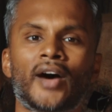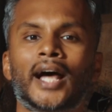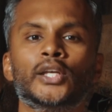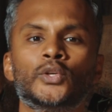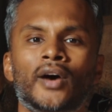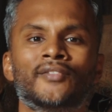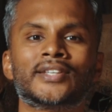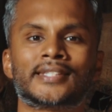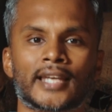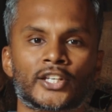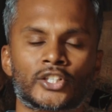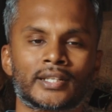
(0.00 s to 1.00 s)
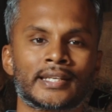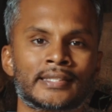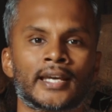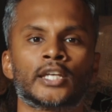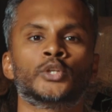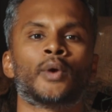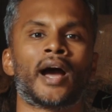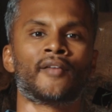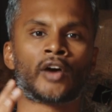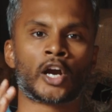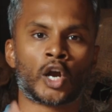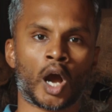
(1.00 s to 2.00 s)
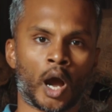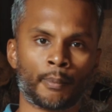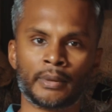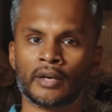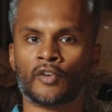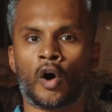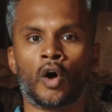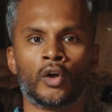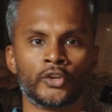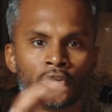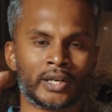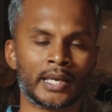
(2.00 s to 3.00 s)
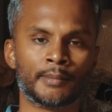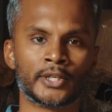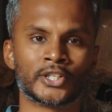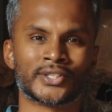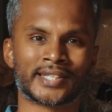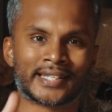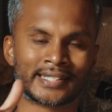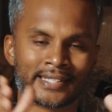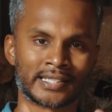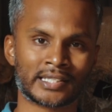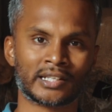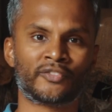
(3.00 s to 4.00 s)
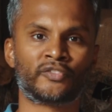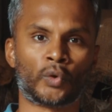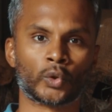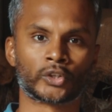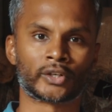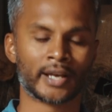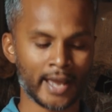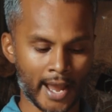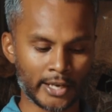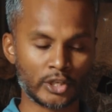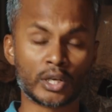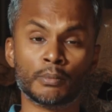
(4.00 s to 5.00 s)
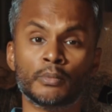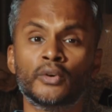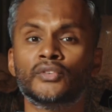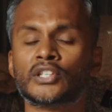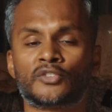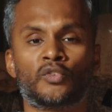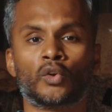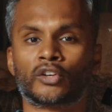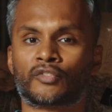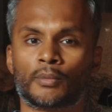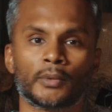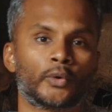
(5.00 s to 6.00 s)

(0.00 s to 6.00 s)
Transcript: value of a session is that you have a copy of all your images that sits in a folder, and you can move this folder from